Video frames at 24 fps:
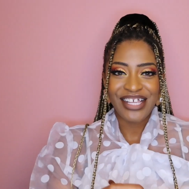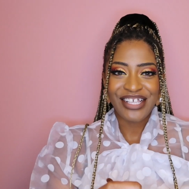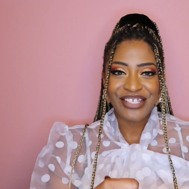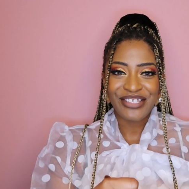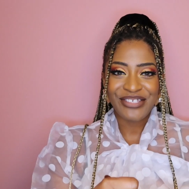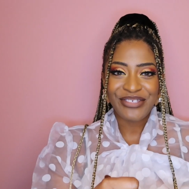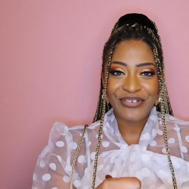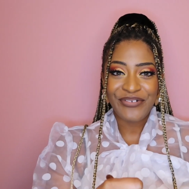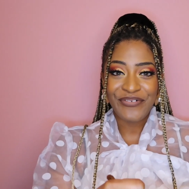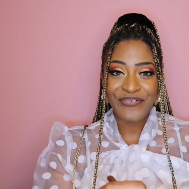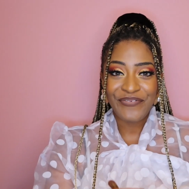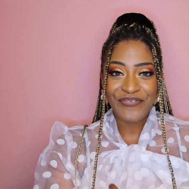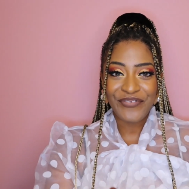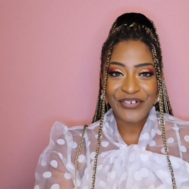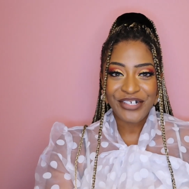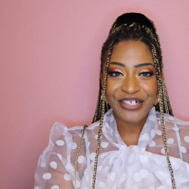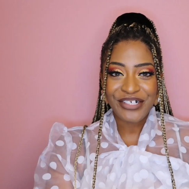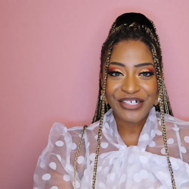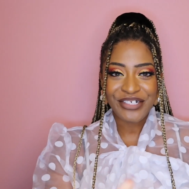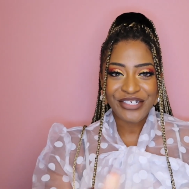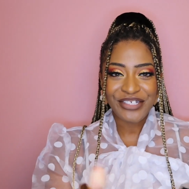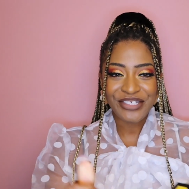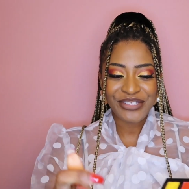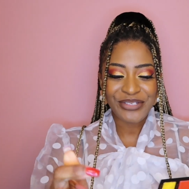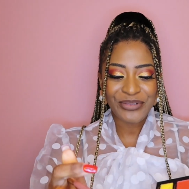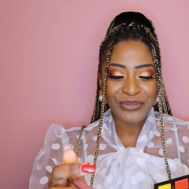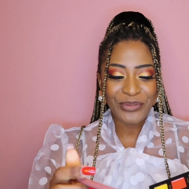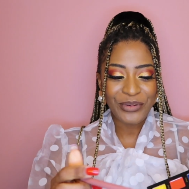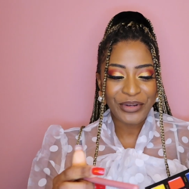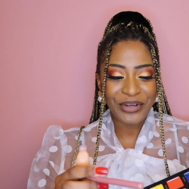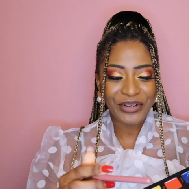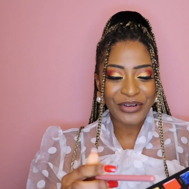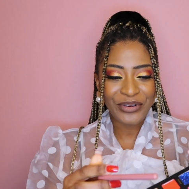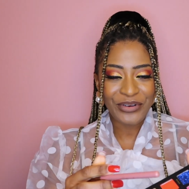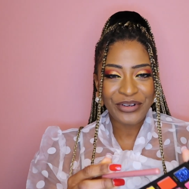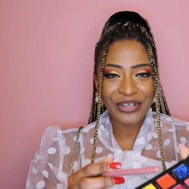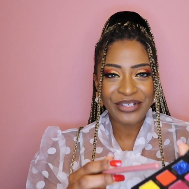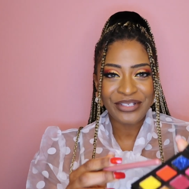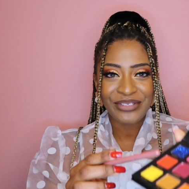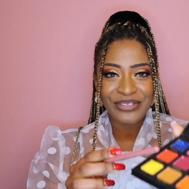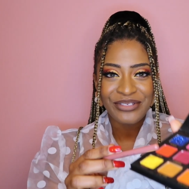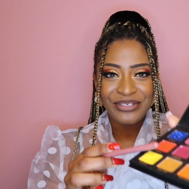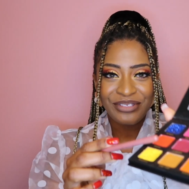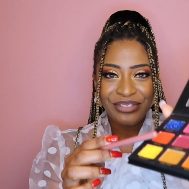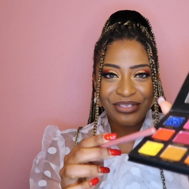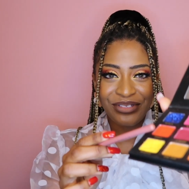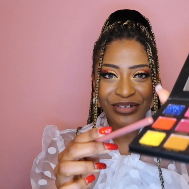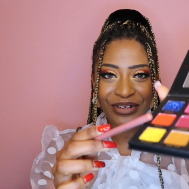So first we are going
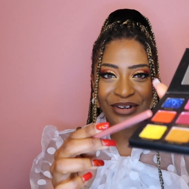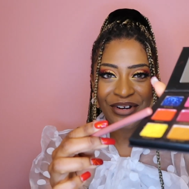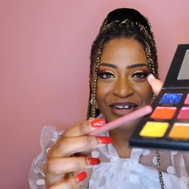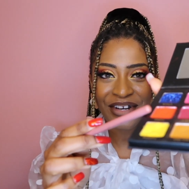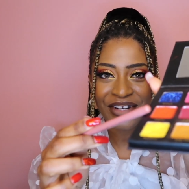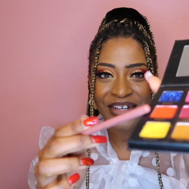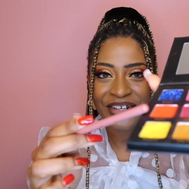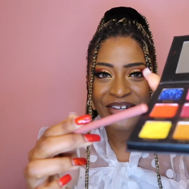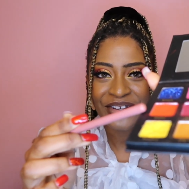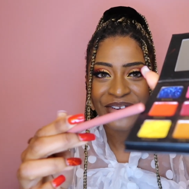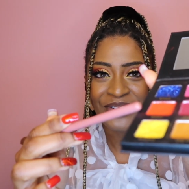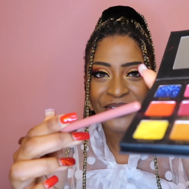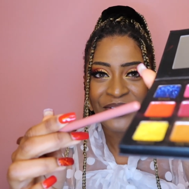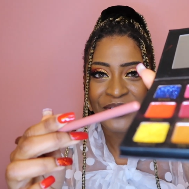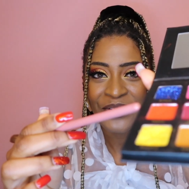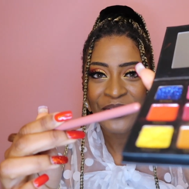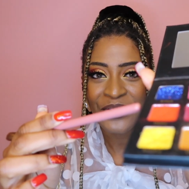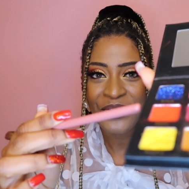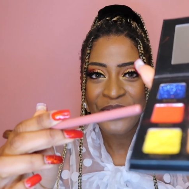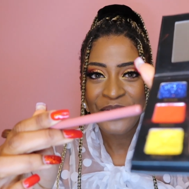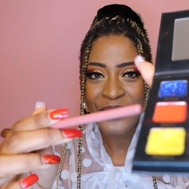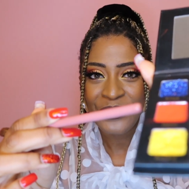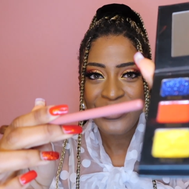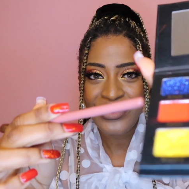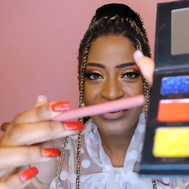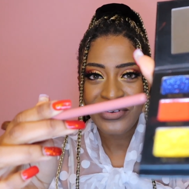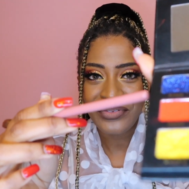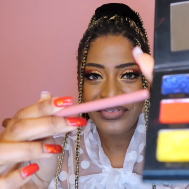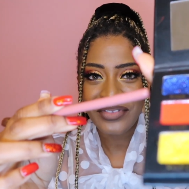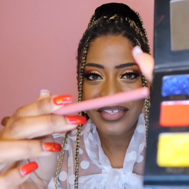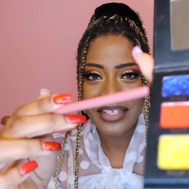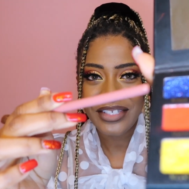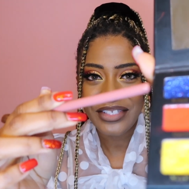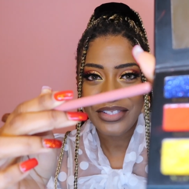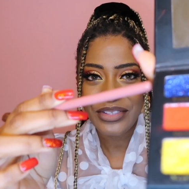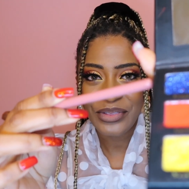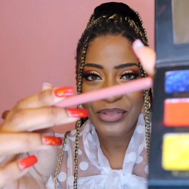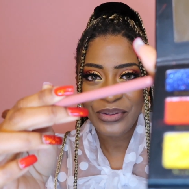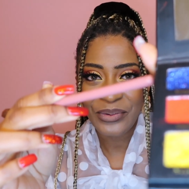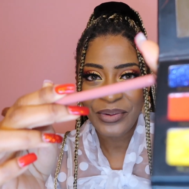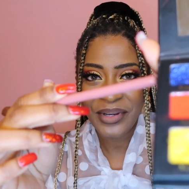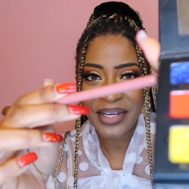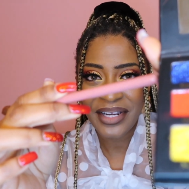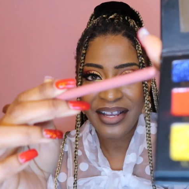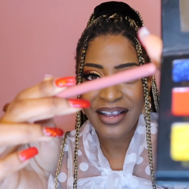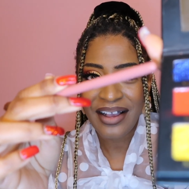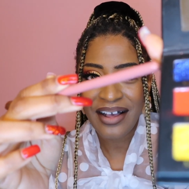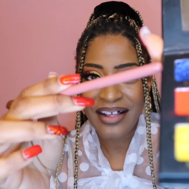to start with these
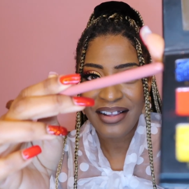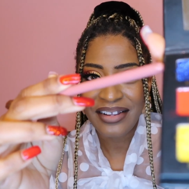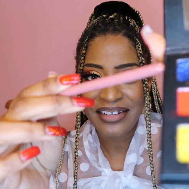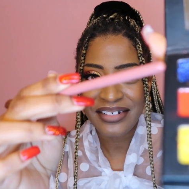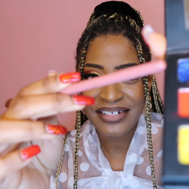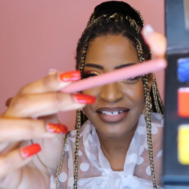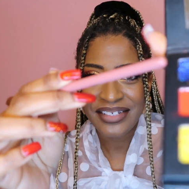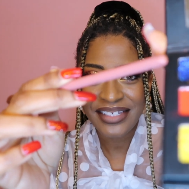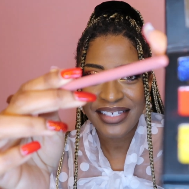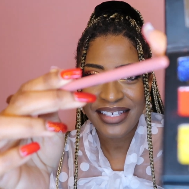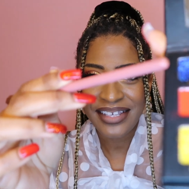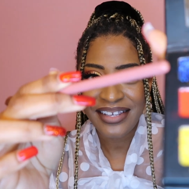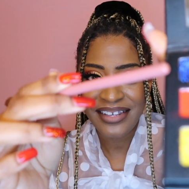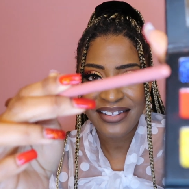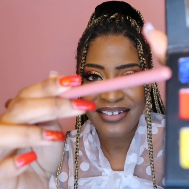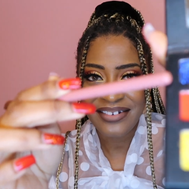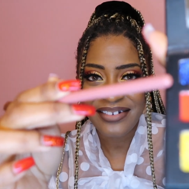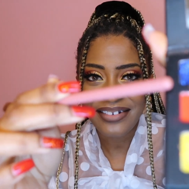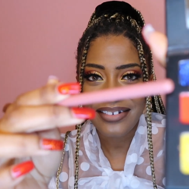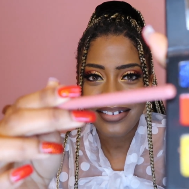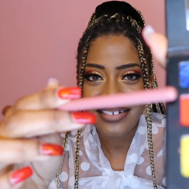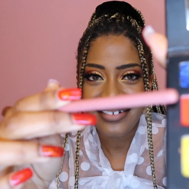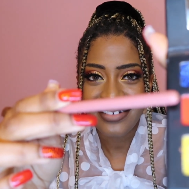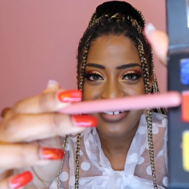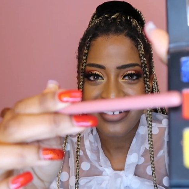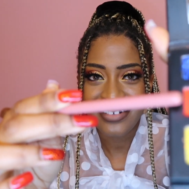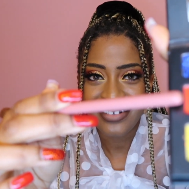three colors here.